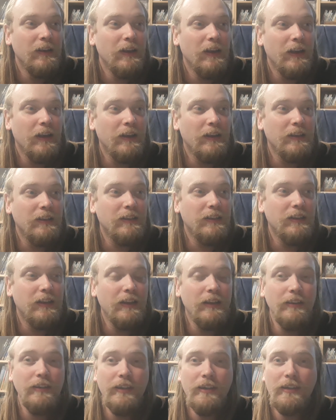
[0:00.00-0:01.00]

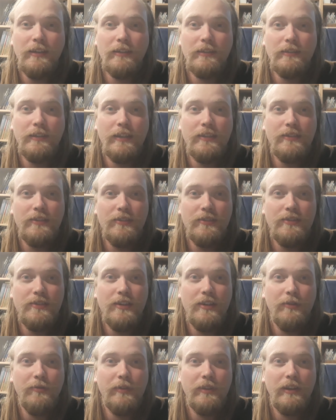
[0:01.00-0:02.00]
And yeah, I guess I'll
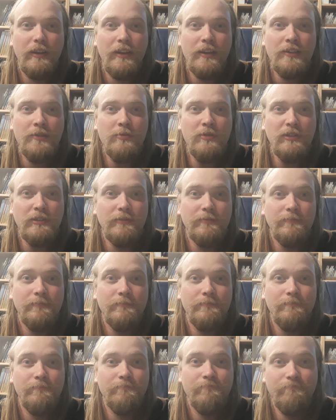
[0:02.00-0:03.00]
see you for the next one.
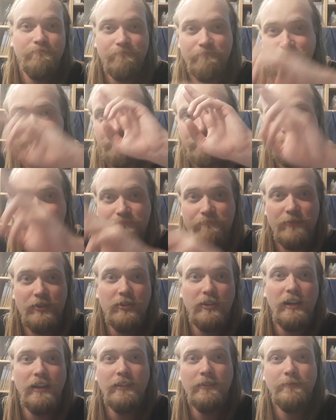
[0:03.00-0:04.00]

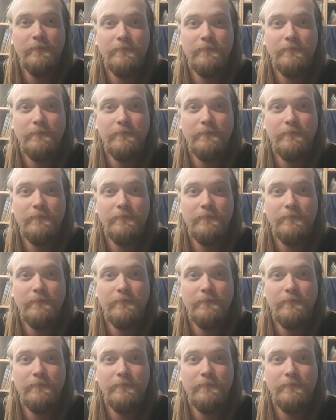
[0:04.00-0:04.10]
Ta-ra!